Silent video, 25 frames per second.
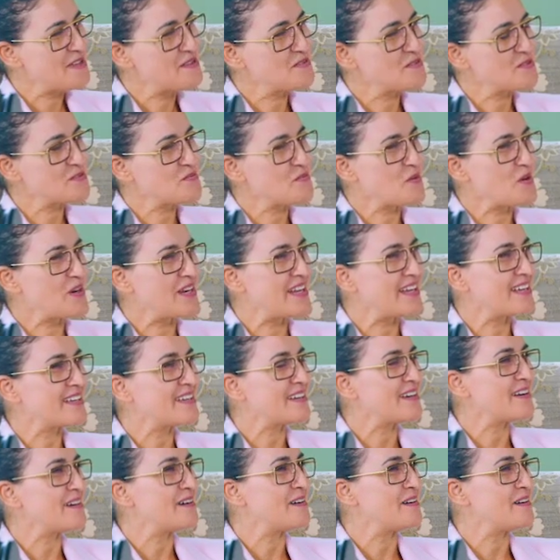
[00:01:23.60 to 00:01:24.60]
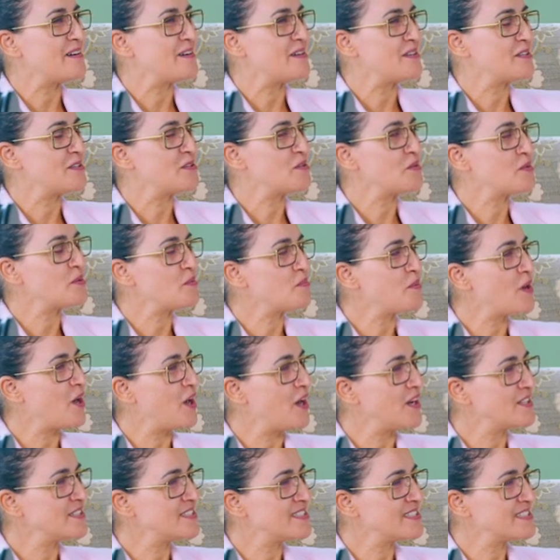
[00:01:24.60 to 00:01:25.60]
It was more like, the
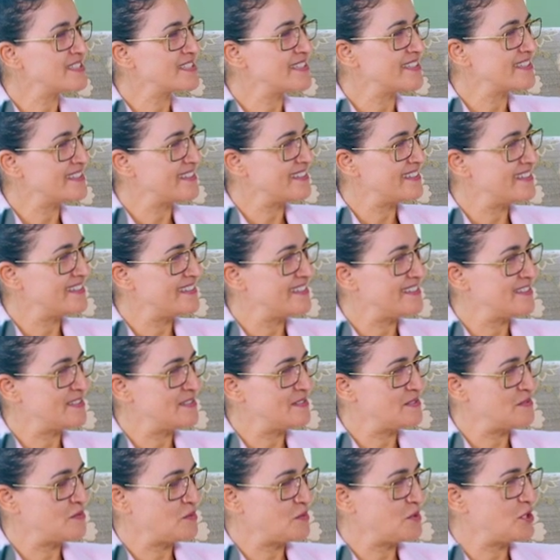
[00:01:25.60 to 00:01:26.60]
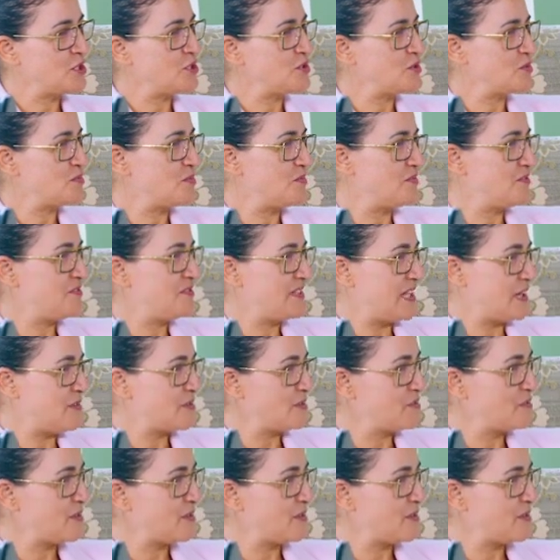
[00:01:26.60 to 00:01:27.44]
pots, where you do flower